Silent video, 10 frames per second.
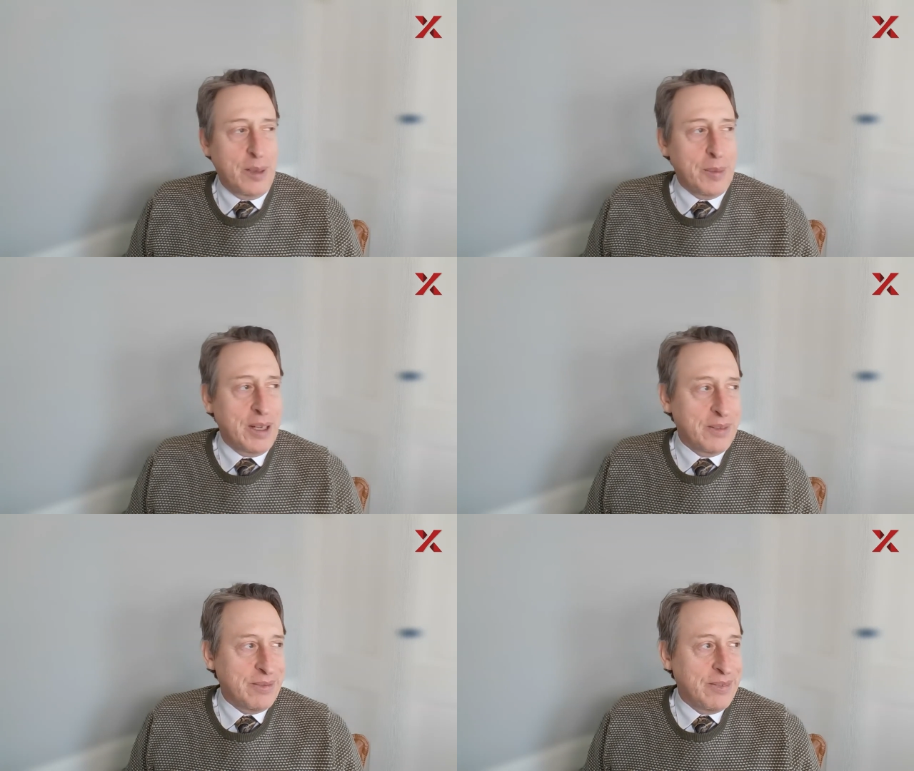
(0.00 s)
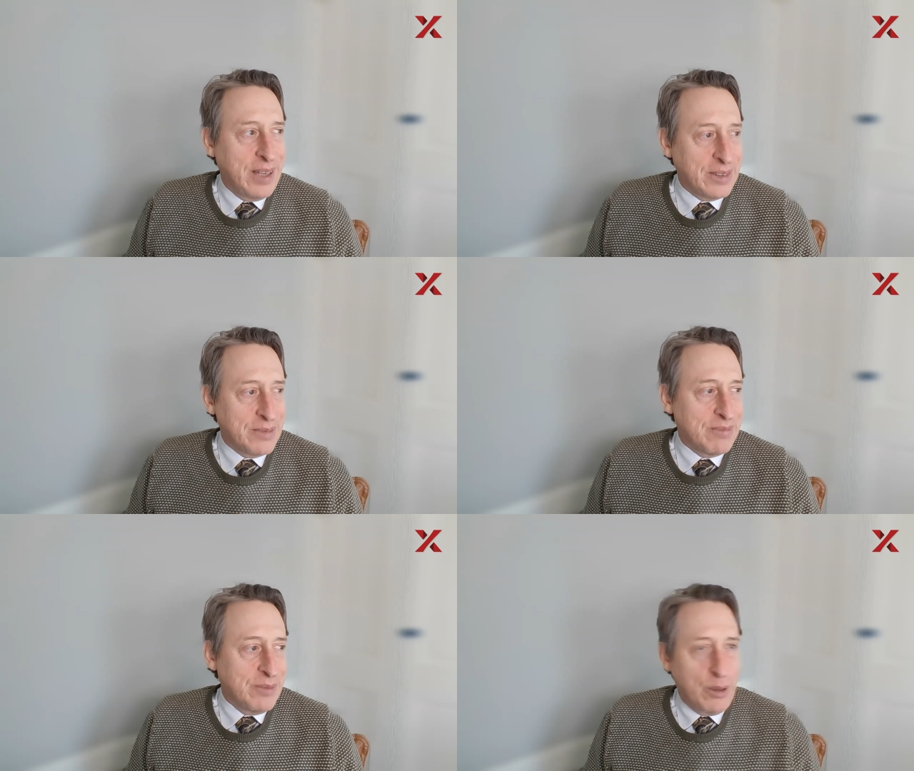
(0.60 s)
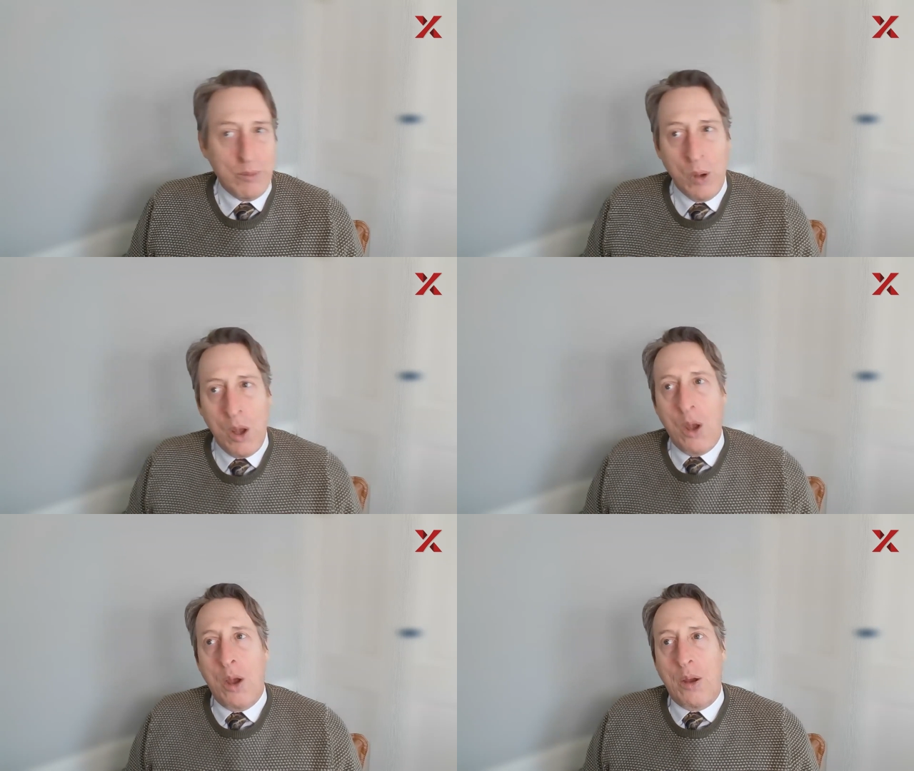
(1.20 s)
I mean, I had to,
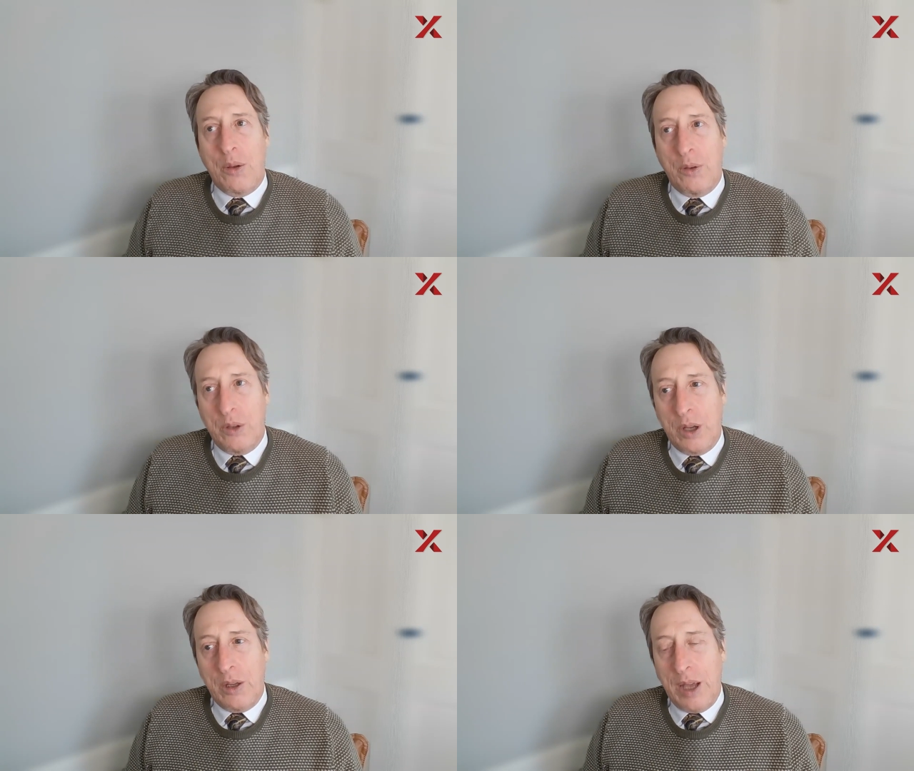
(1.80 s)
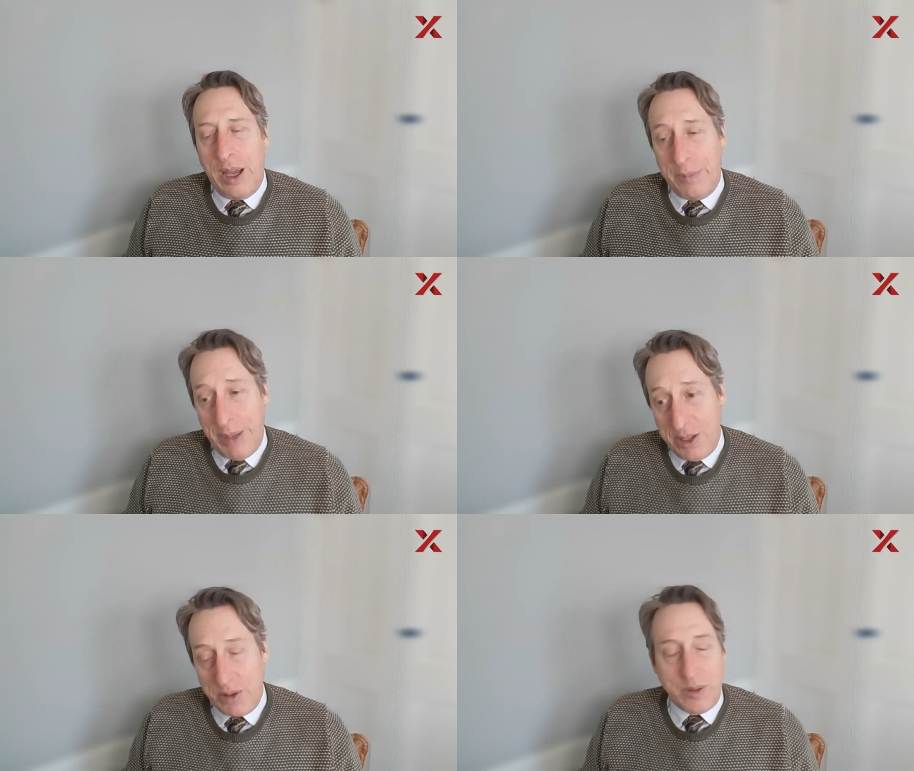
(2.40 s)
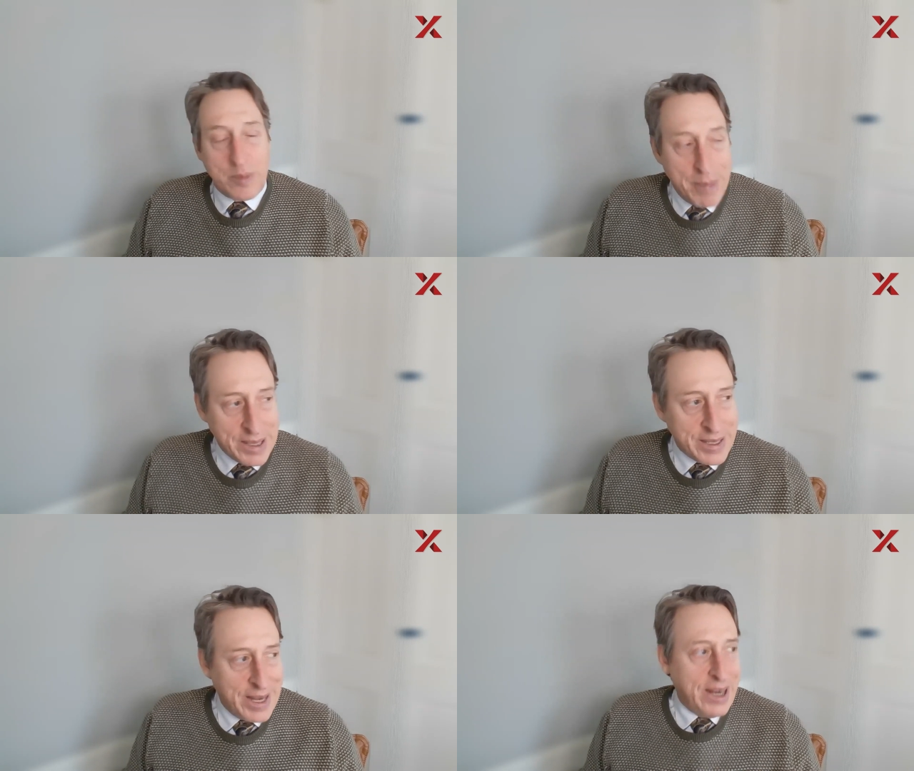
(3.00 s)
I have patients with
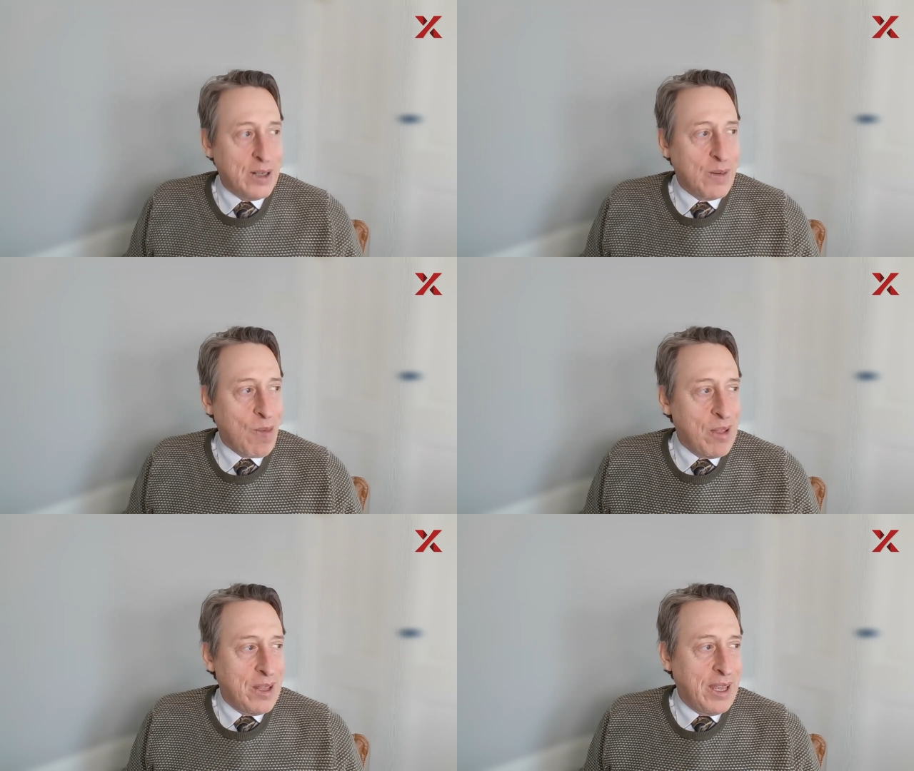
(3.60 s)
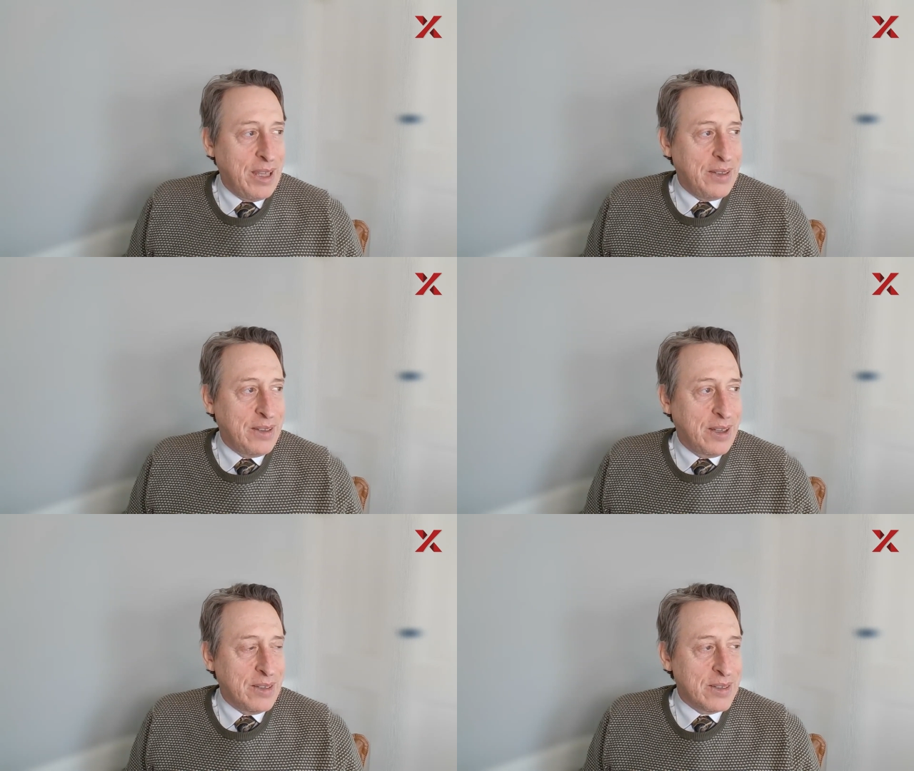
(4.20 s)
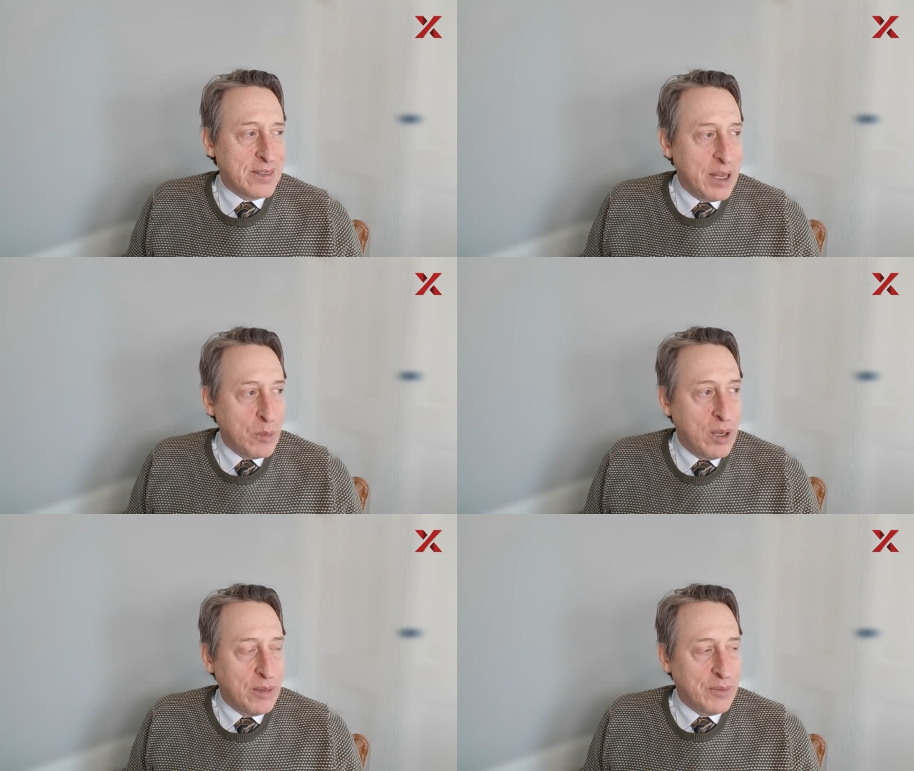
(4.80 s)
Medicare and state
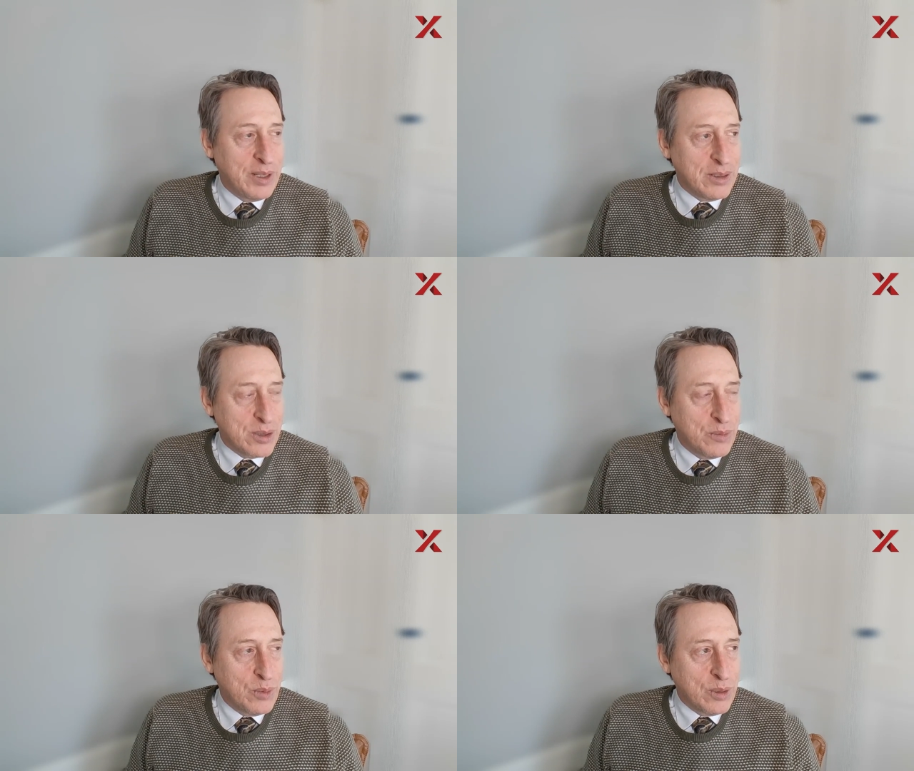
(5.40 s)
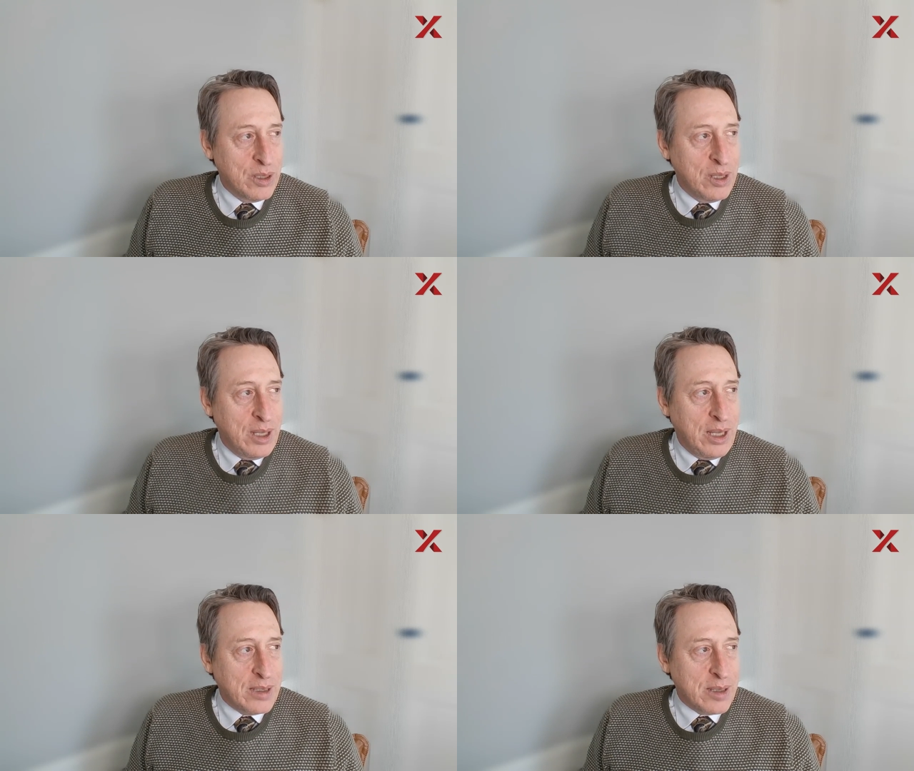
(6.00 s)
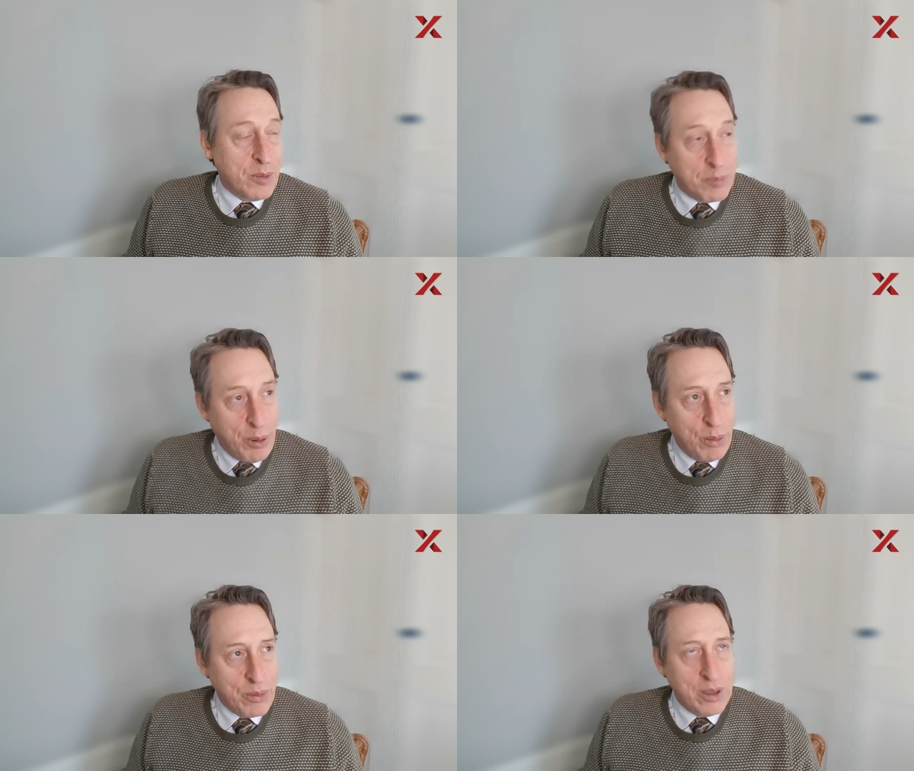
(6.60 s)
welfare and so forth, and some with
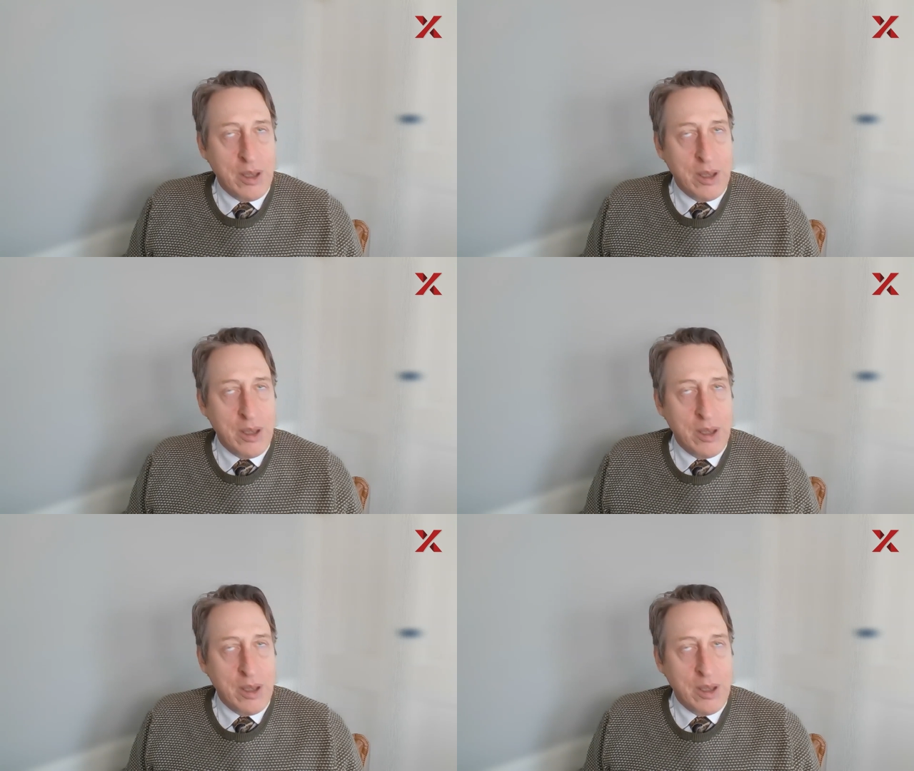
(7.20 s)
both.